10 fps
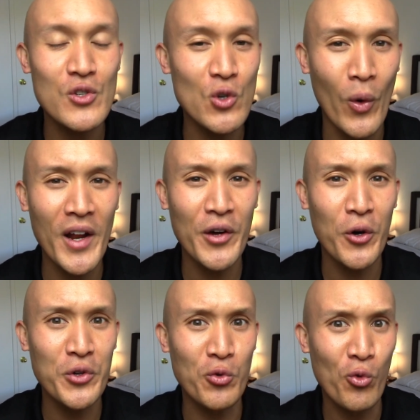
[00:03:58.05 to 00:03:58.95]
So why not
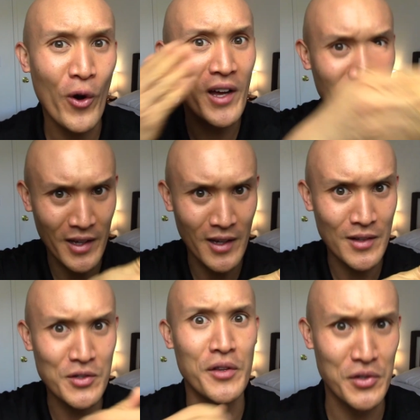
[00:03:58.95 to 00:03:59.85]
go directly to the